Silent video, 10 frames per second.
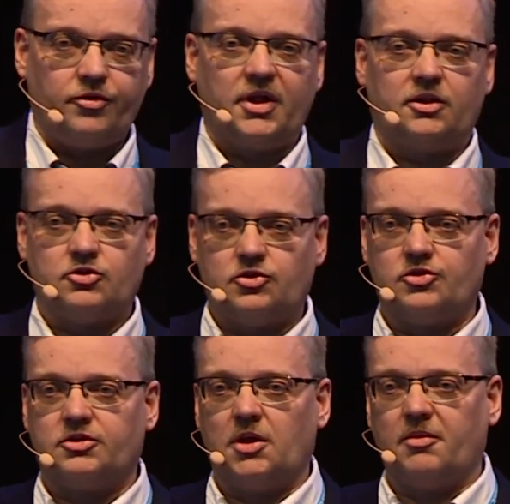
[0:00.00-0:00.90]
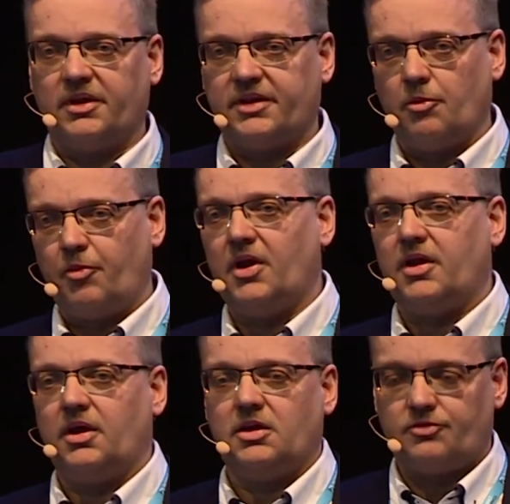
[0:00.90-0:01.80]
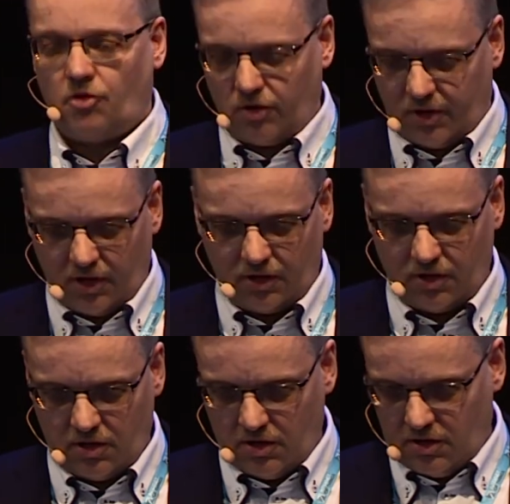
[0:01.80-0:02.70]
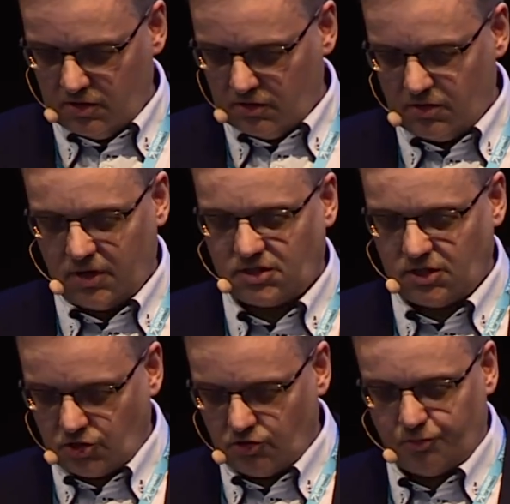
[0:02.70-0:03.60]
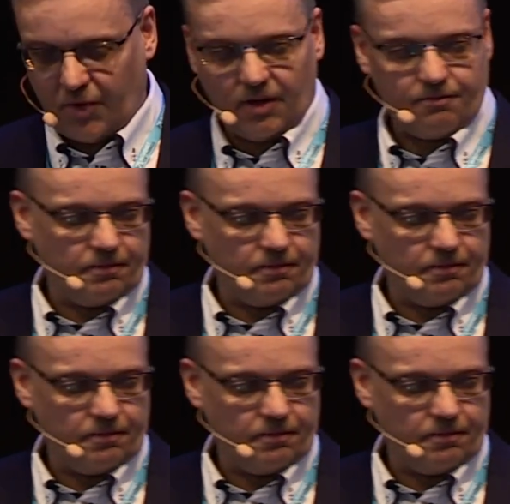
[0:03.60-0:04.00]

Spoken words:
that the system and the building is working as it should be.